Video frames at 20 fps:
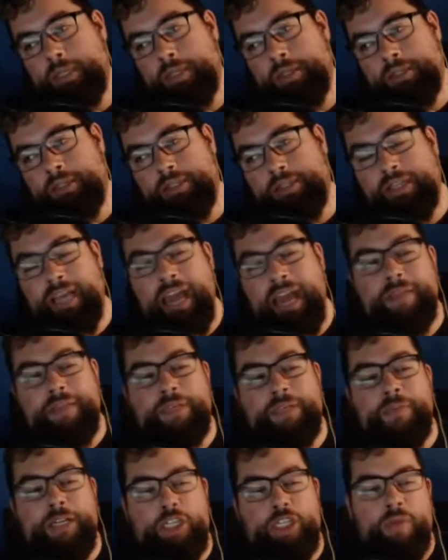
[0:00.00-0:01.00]
So the game is
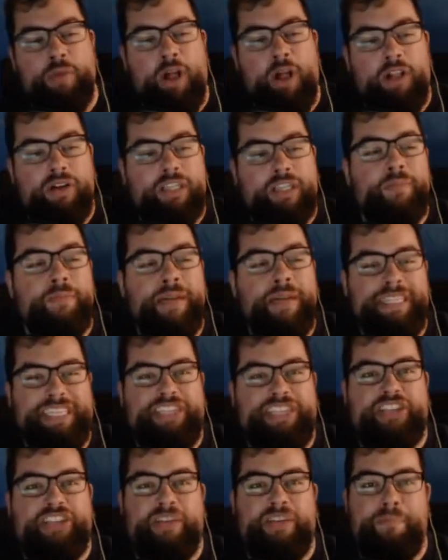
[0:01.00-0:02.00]
much smaller. It's much
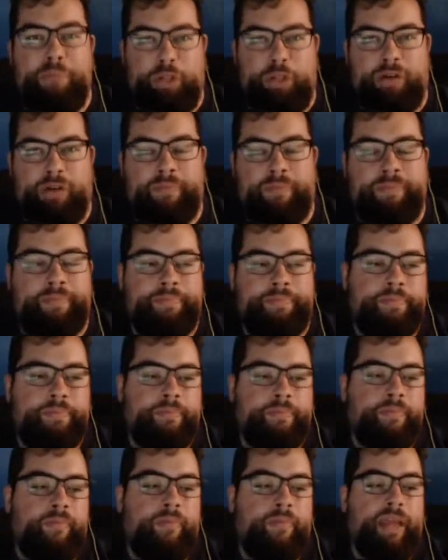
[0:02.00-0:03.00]
simpler
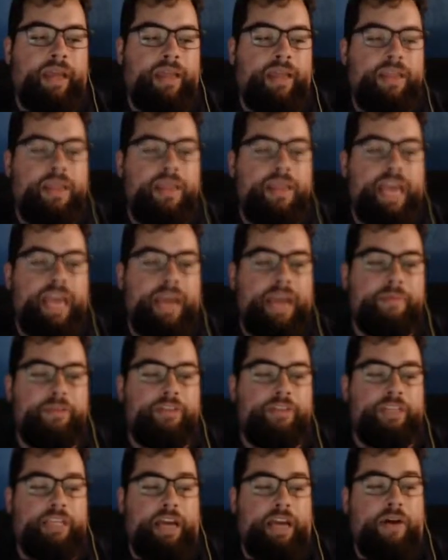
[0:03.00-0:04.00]
than the games you
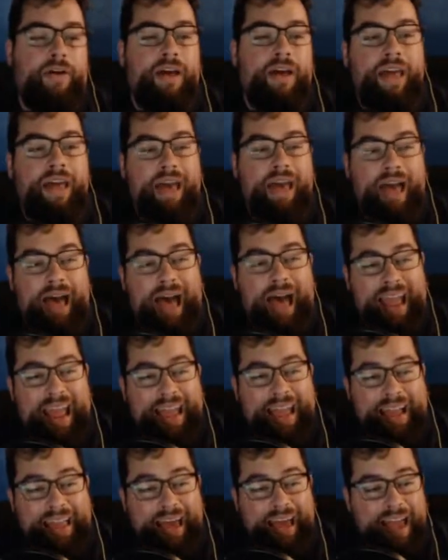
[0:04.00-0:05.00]
see now. Hi,
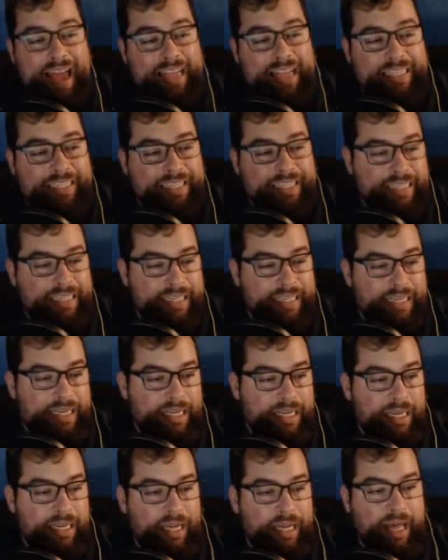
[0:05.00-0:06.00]
Hokius!
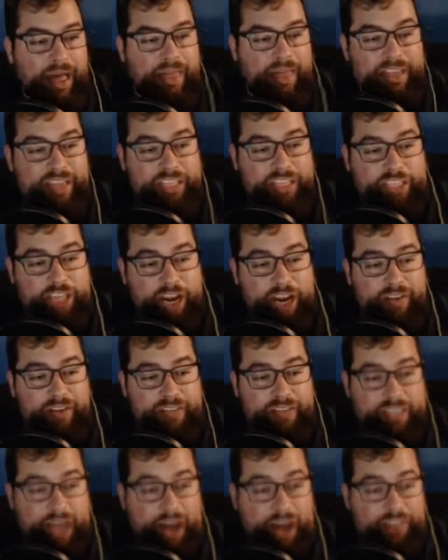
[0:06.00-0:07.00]
This
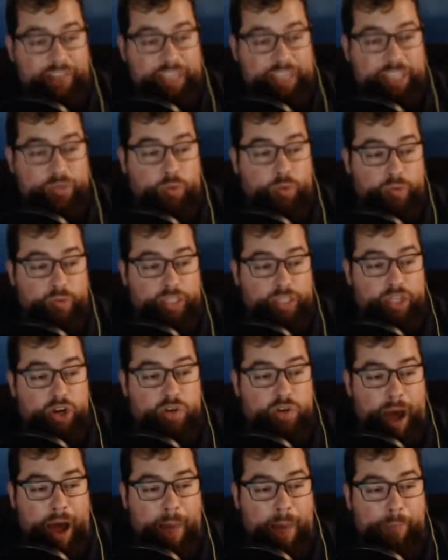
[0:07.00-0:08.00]
sheriff's office will
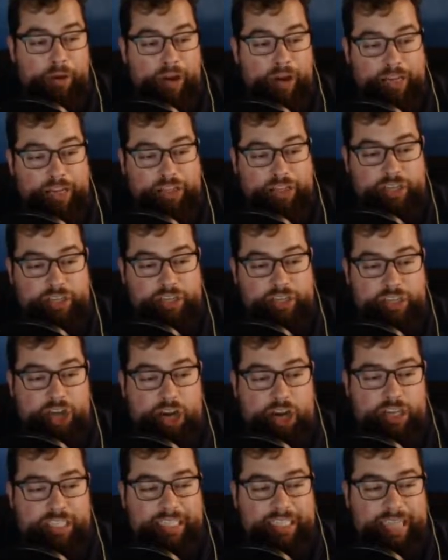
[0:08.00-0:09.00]
resume operations
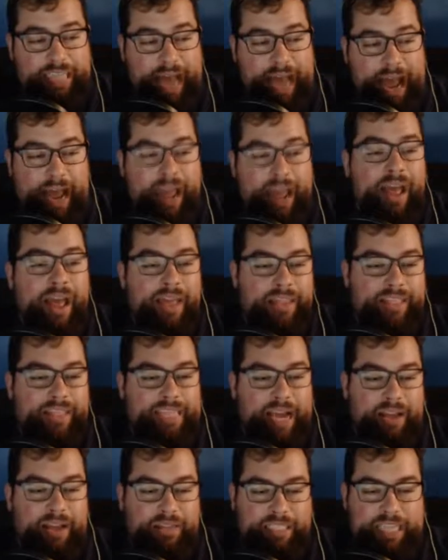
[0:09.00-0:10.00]
starting today. The
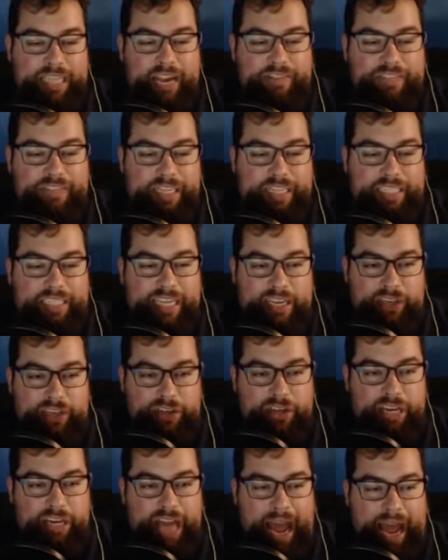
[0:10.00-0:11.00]
town's safety is in
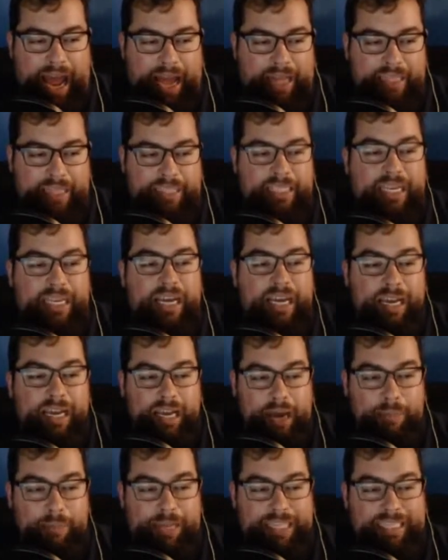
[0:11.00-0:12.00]
good hands.
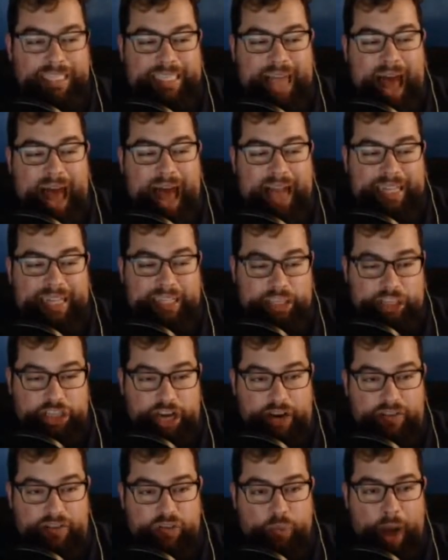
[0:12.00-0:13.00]
Come inside. The
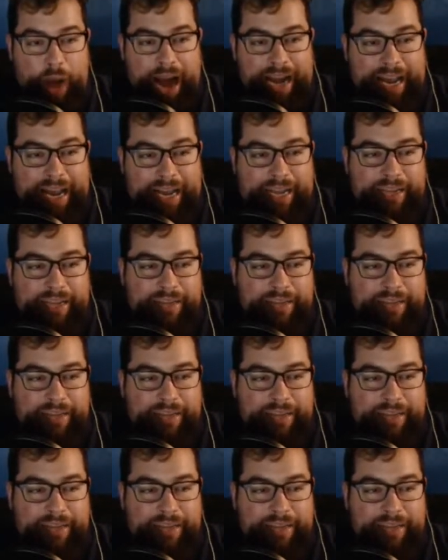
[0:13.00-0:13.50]
sheriff's waiting.